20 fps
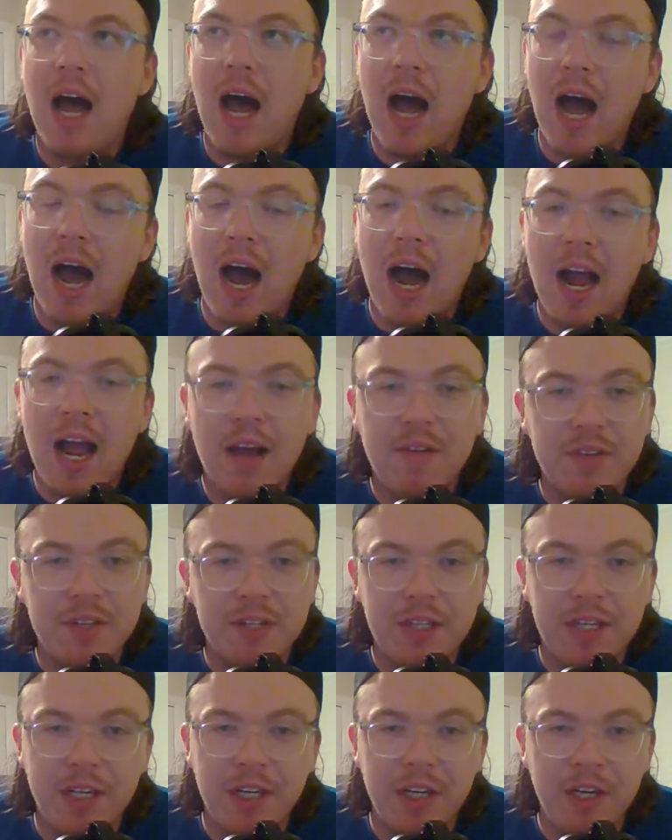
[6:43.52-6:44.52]
I haven't
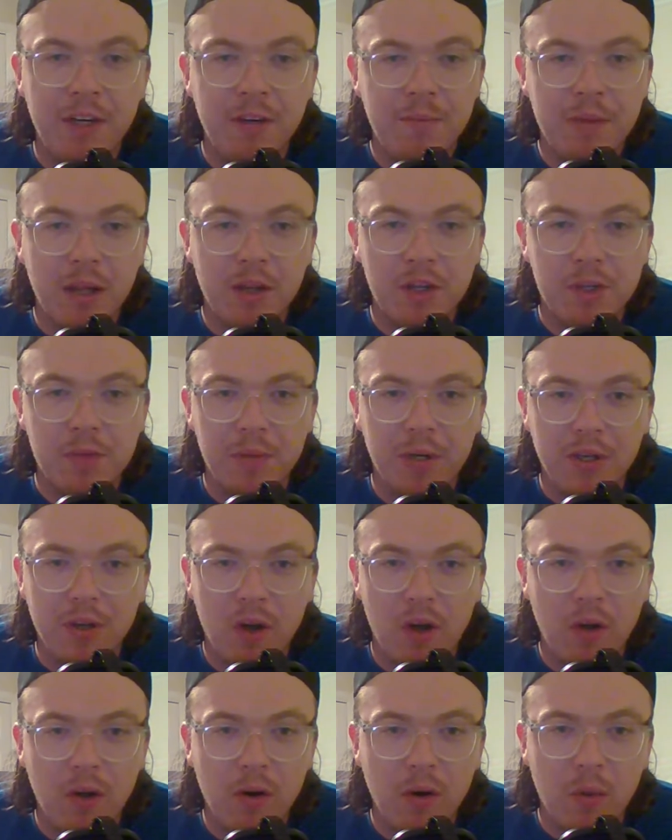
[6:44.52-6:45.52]
seen an embellishment
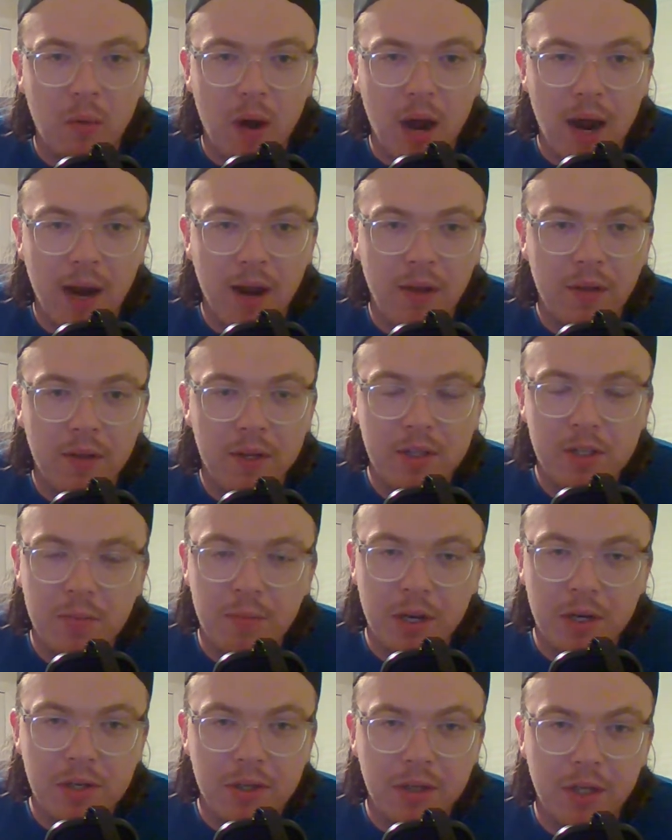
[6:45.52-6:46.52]
call in a while,
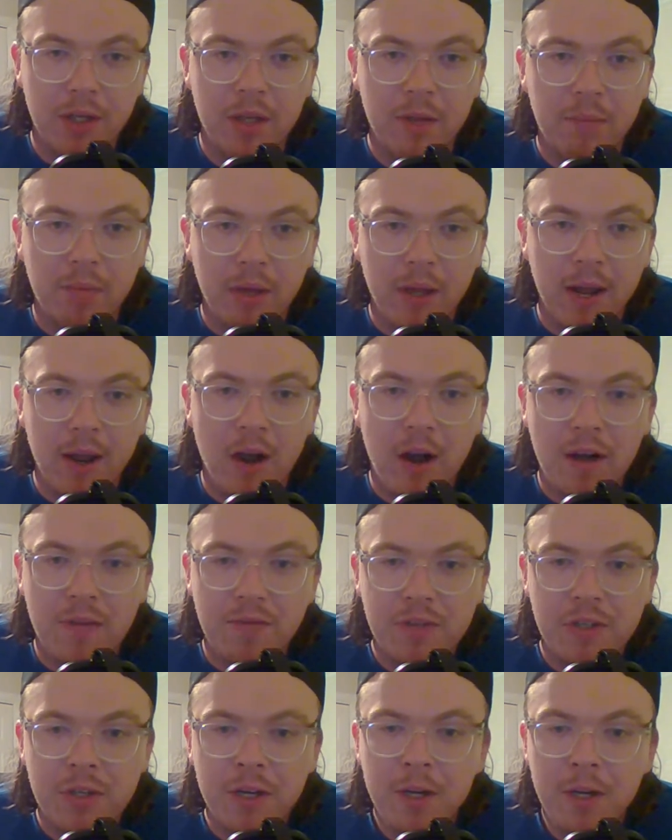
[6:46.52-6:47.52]
especially in the
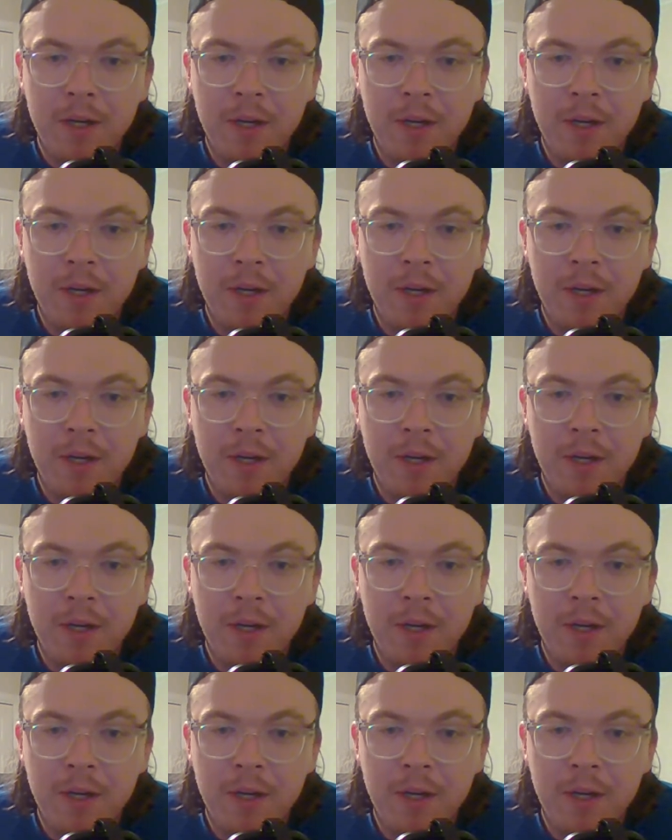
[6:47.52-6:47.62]
playoffs.